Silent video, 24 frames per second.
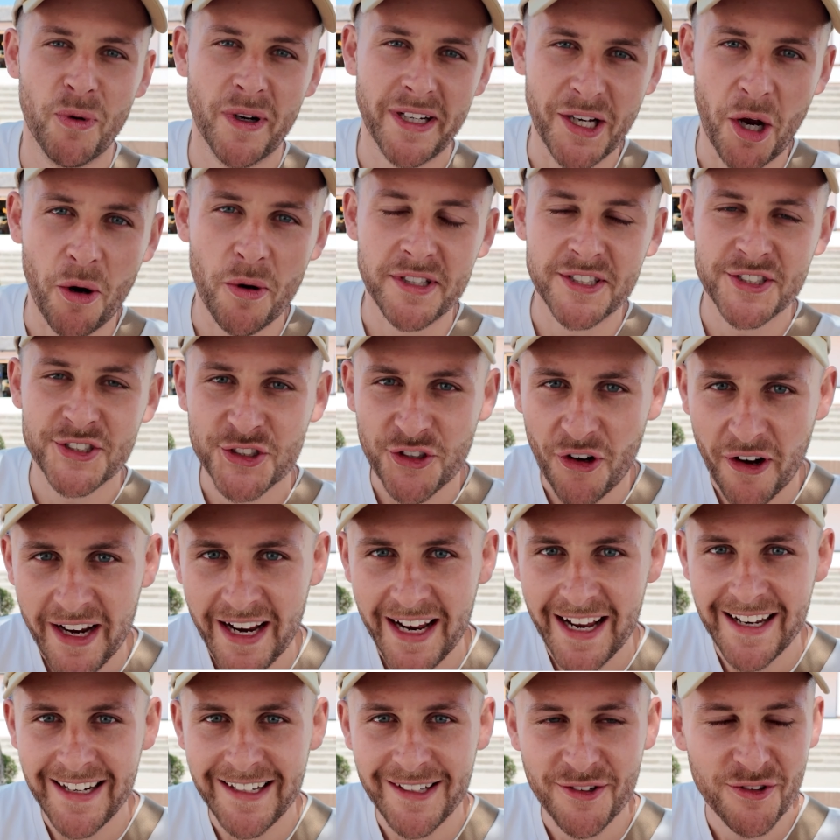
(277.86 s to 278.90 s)
We're going straight
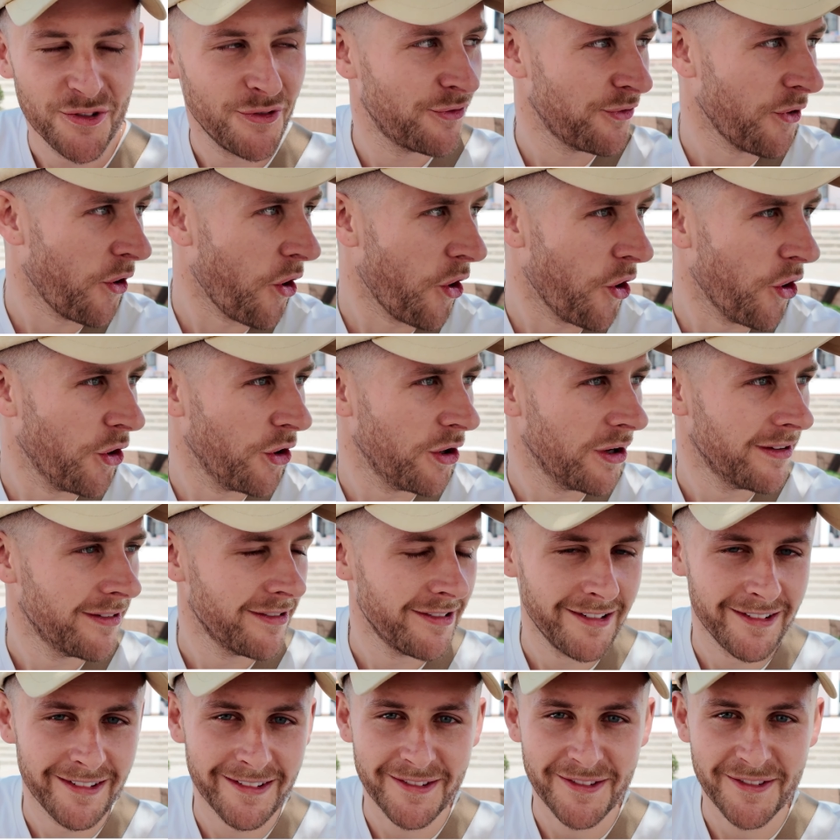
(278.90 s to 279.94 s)
in for
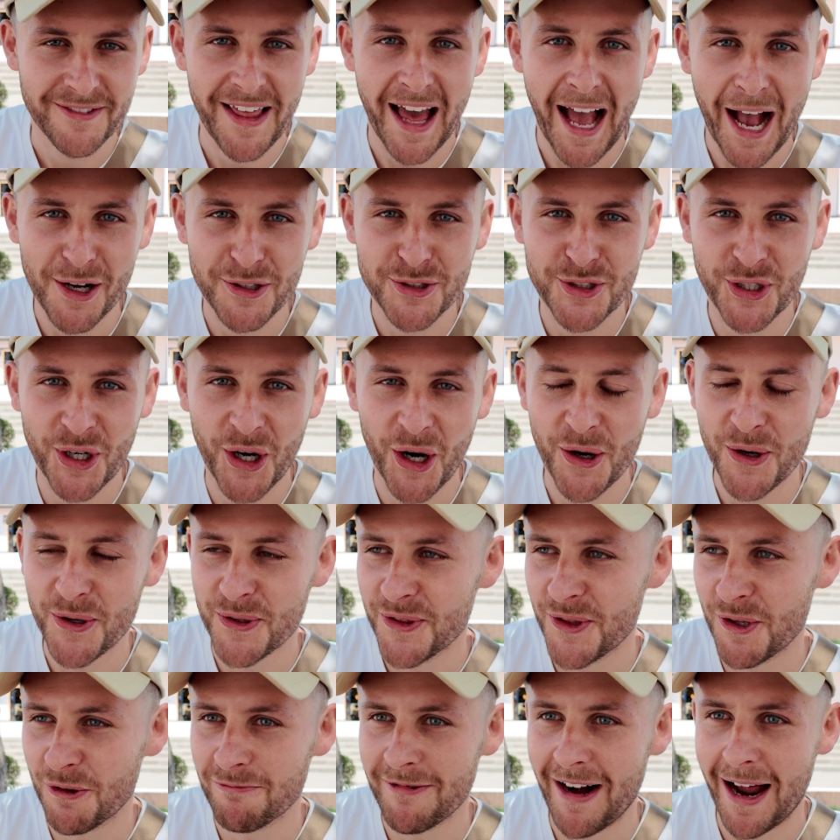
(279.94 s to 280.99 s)
the outro,
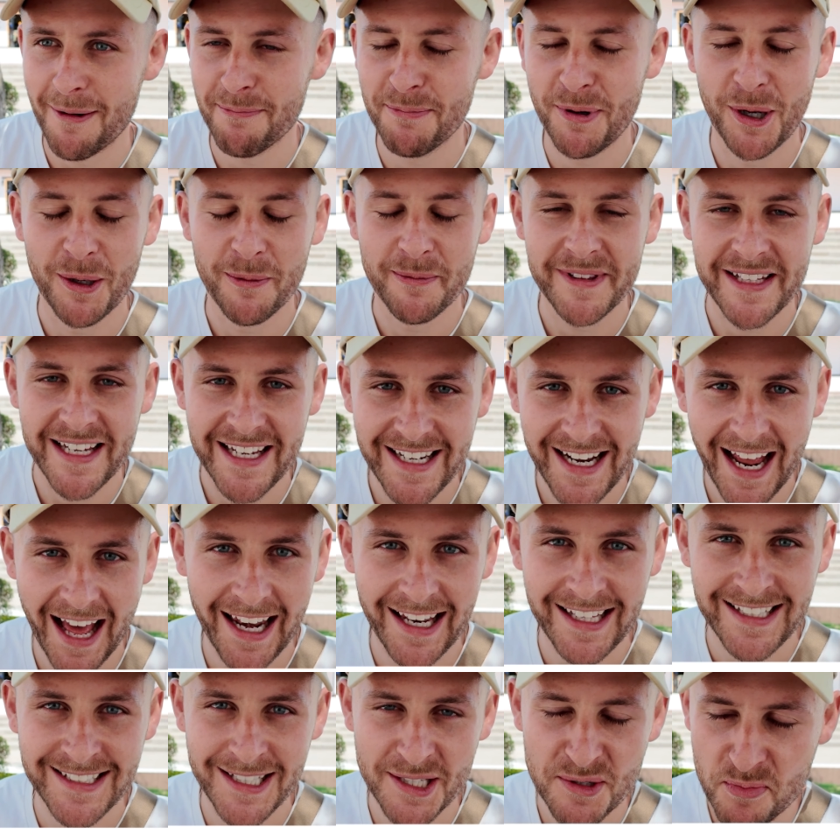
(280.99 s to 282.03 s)
the wrap up, the
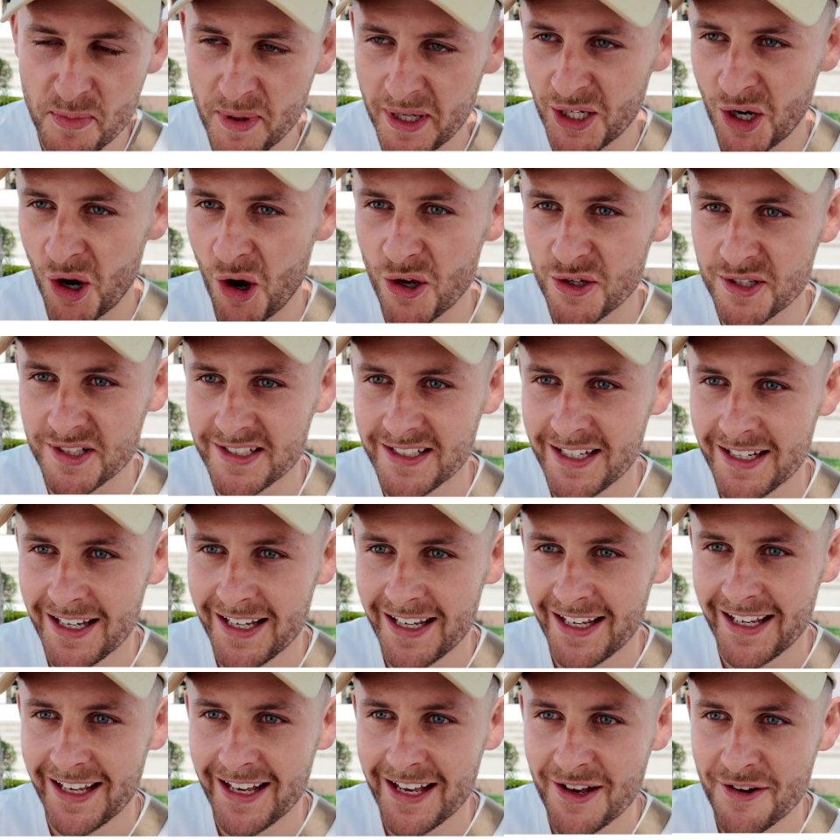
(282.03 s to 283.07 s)
analysis, because
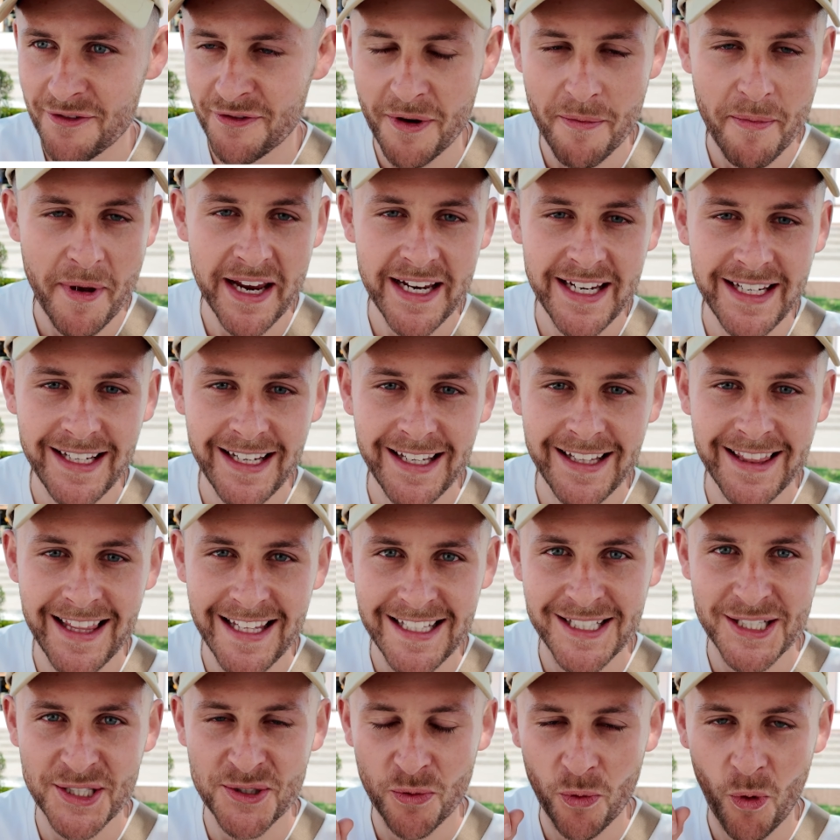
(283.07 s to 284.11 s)
For me,
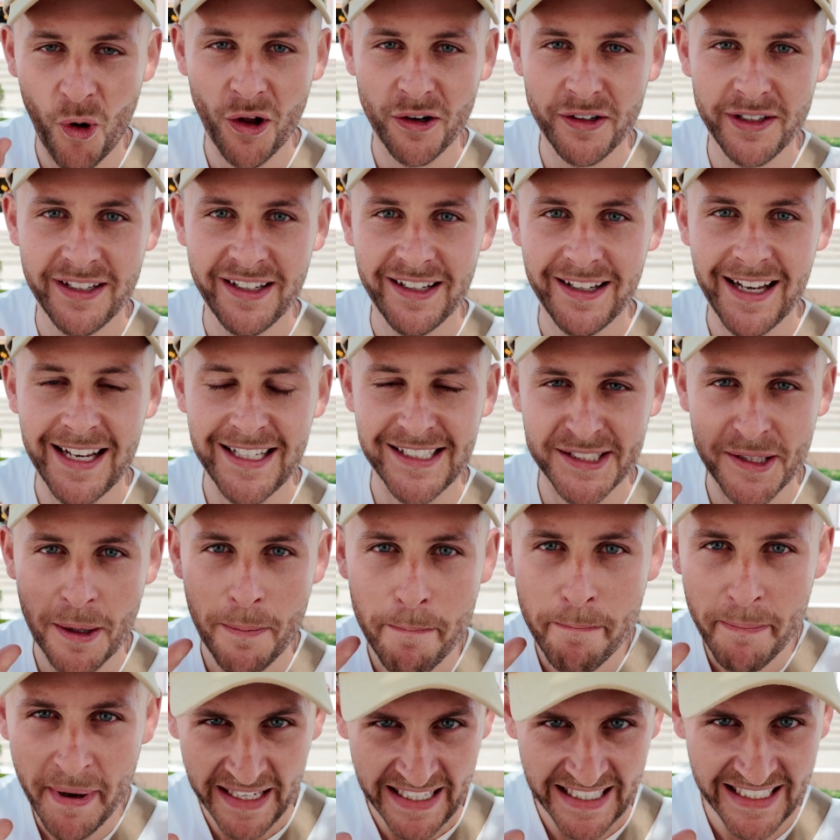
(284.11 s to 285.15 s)
this is one, it's the
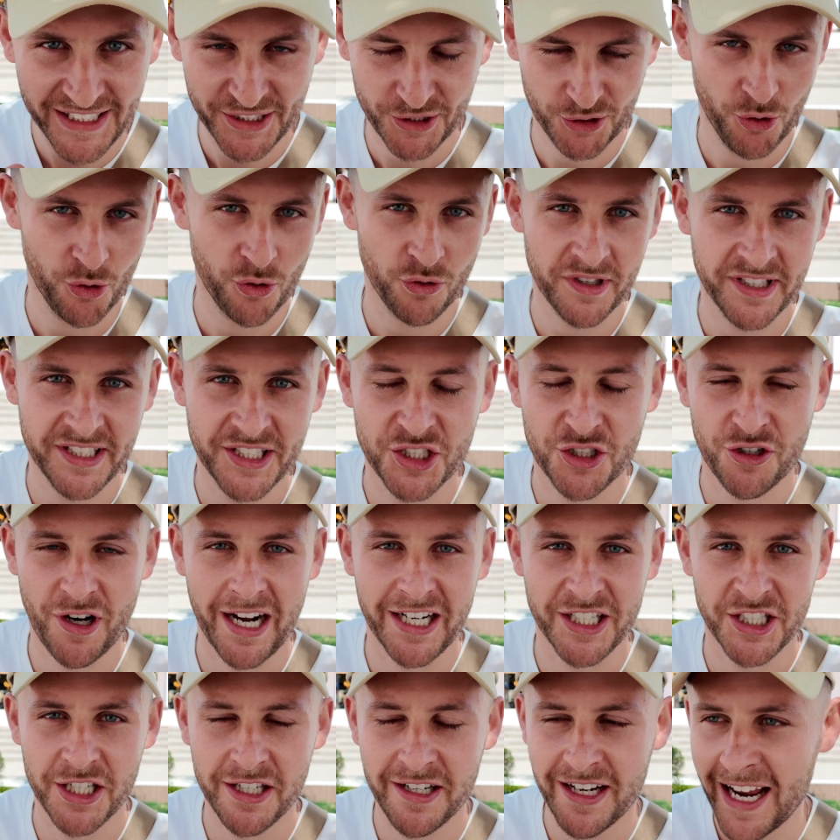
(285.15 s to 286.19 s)
biggest tourist
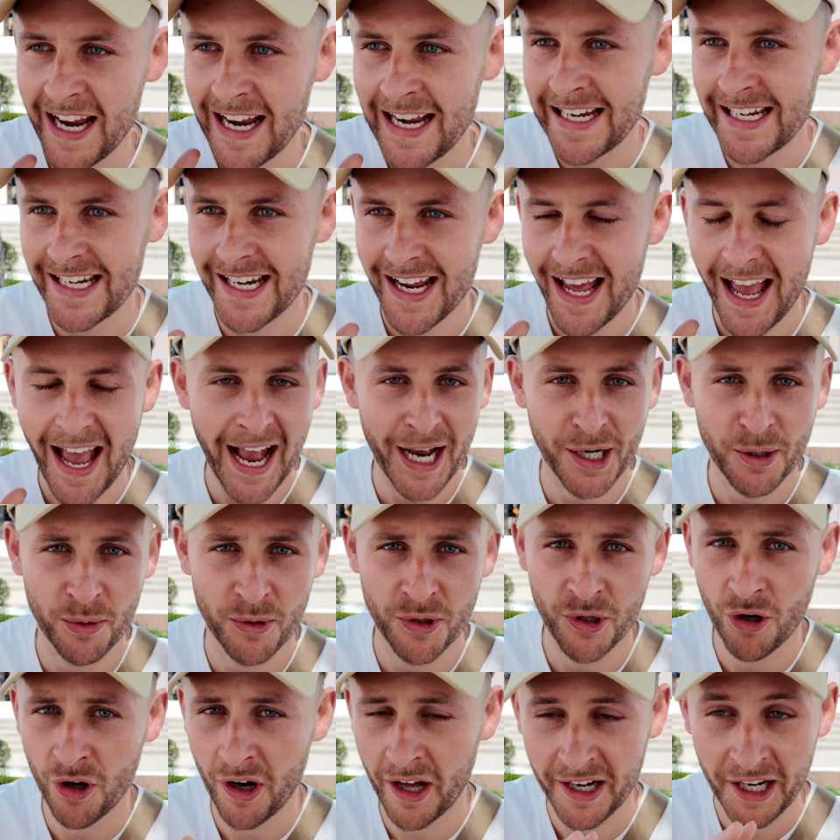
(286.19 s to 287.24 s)
attraction in
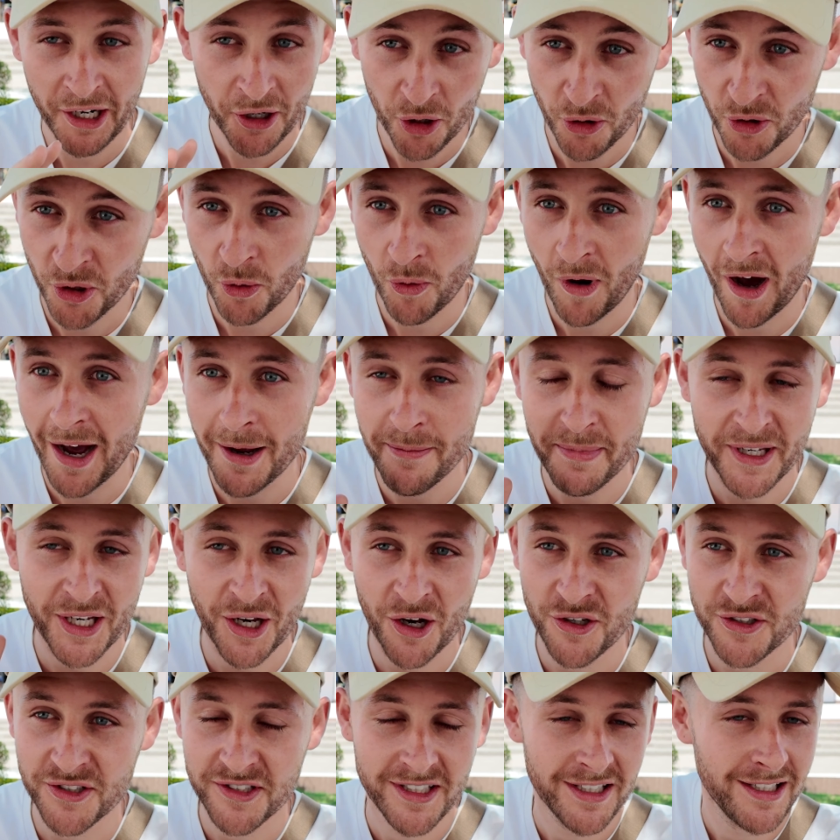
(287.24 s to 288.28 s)
Ecuador, and I don't know why,
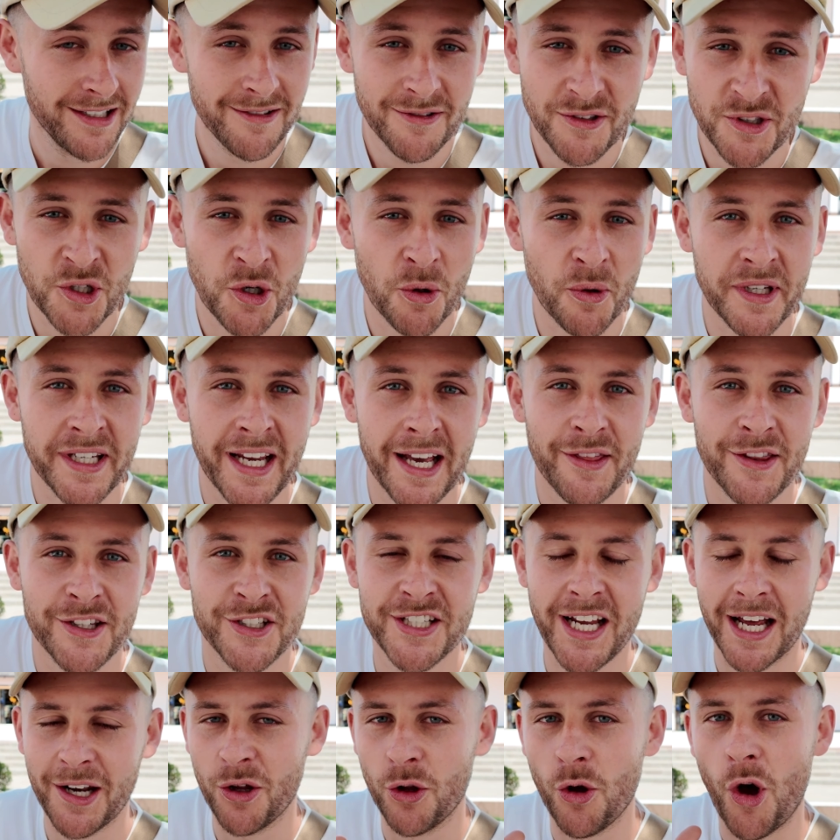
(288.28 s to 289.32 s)
because you know what you get in this
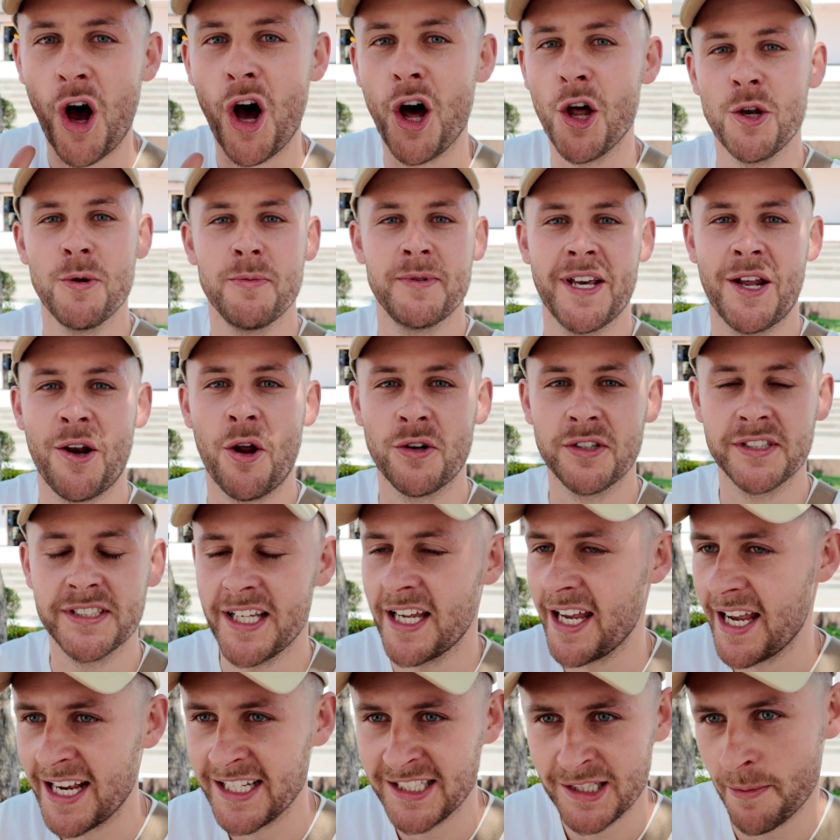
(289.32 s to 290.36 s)
channel, one hundred percent
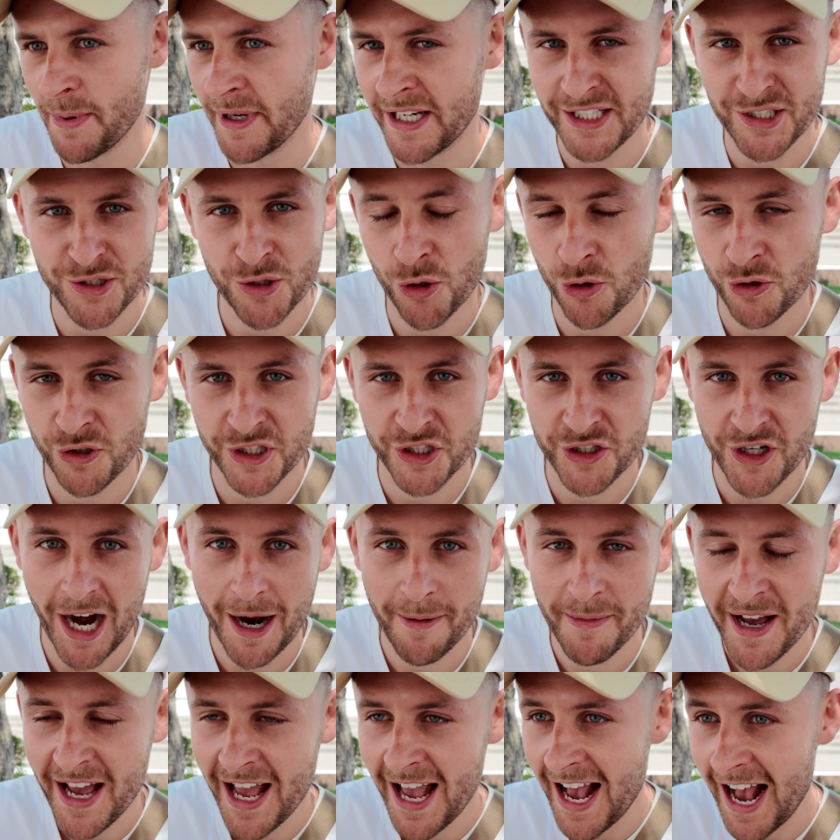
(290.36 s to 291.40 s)
honesty, it's the biggest tourist
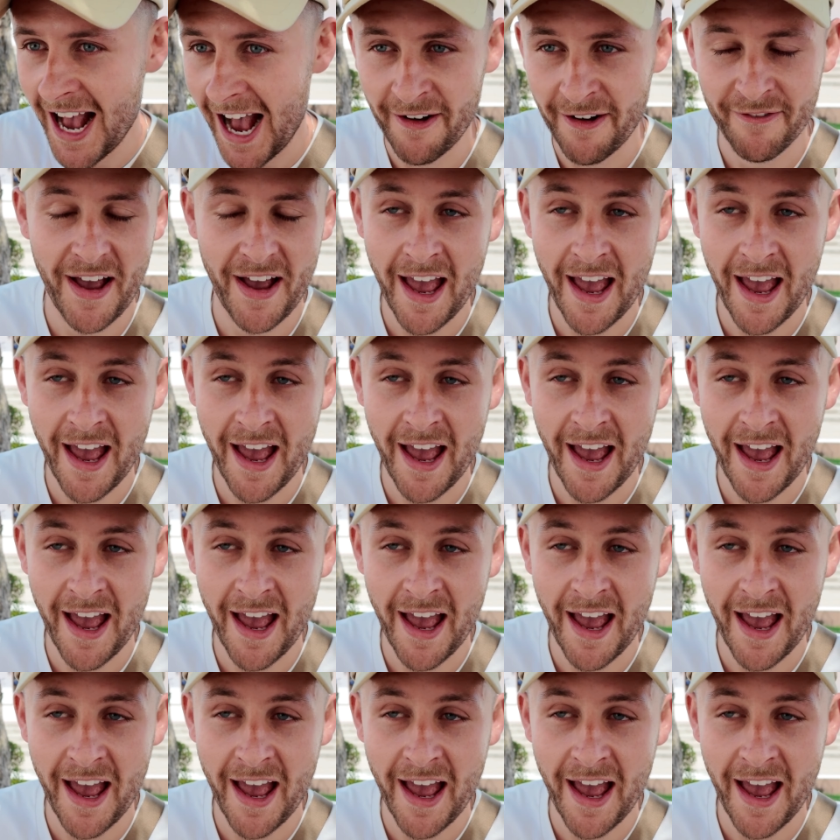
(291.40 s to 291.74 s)
trap I've